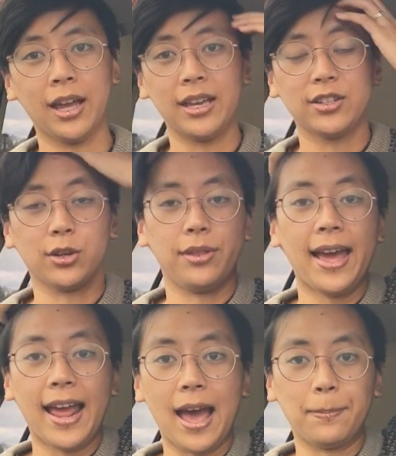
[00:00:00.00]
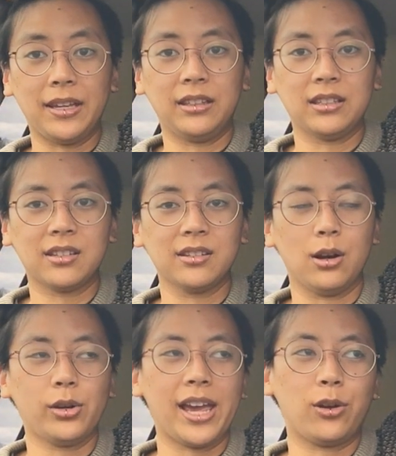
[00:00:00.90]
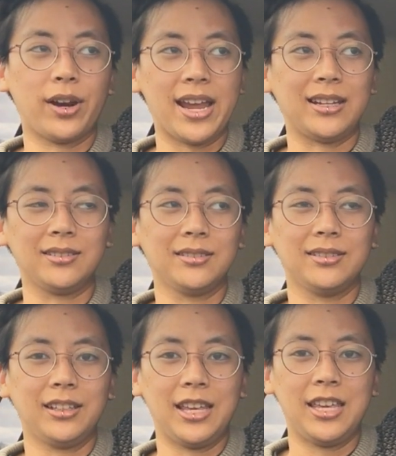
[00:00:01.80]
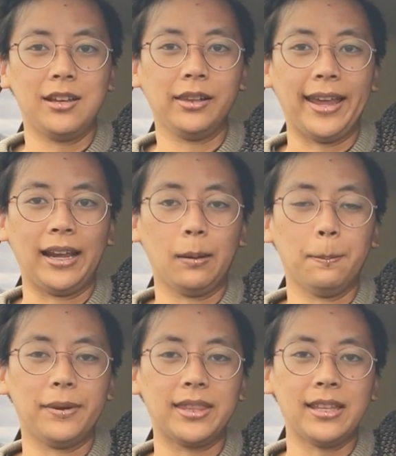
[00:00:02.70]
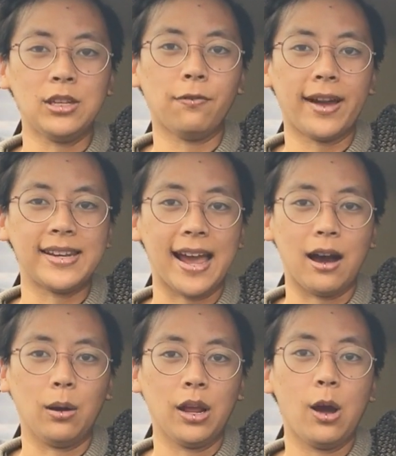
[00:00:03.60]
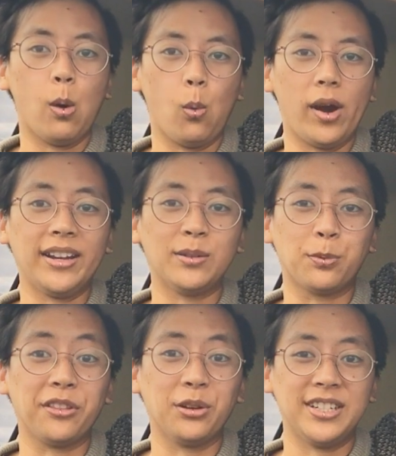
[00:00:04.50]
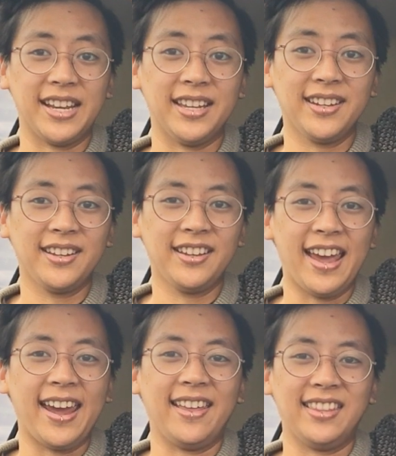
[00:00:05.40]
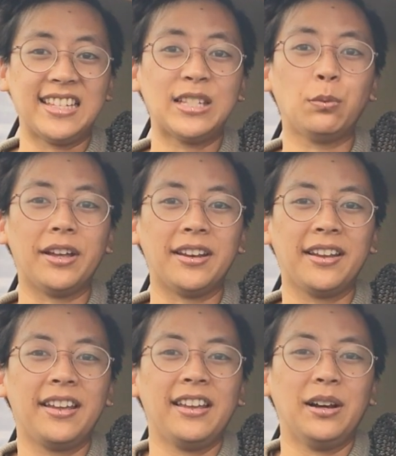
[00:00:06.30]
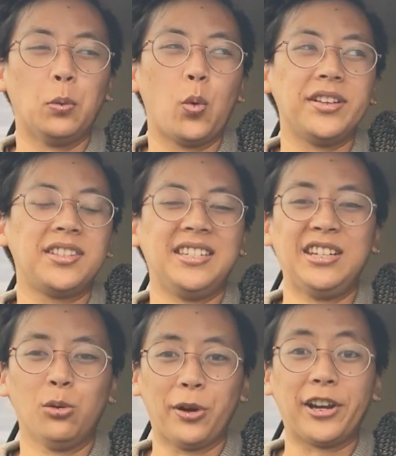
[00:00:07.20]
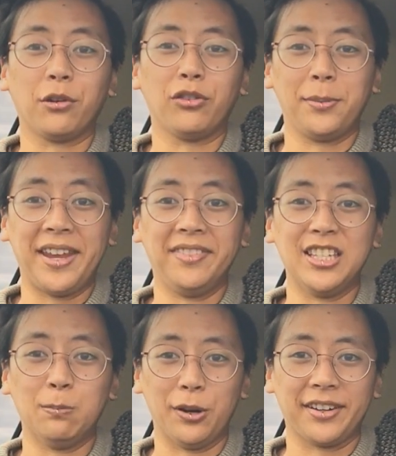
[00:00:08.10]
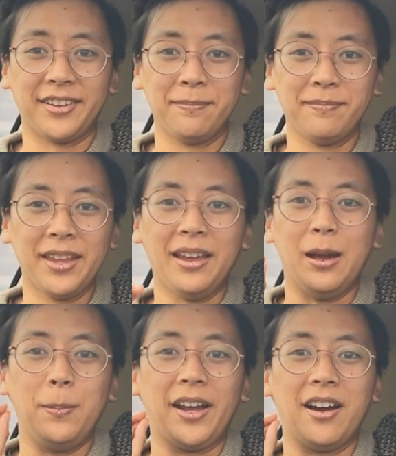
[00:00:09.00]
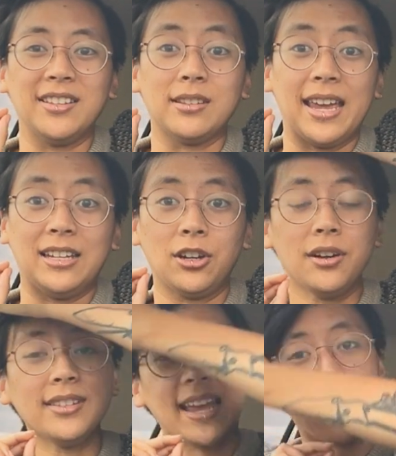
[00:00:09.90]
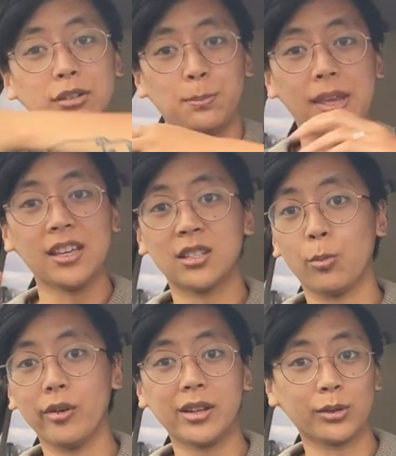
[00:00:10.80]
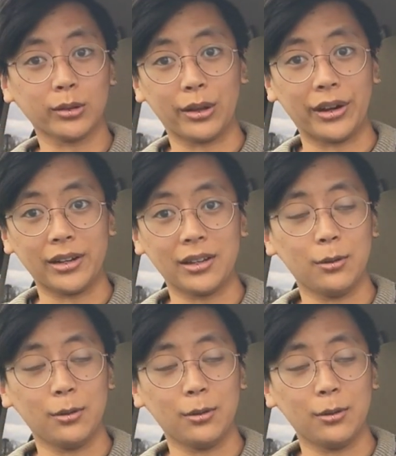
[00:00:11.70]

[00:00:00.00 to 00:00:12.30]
So that happens, okay, great, healing, but then you find out what his brother did, and this is what was the deal breaker for me in this book, because it turns out, big spoiler alert,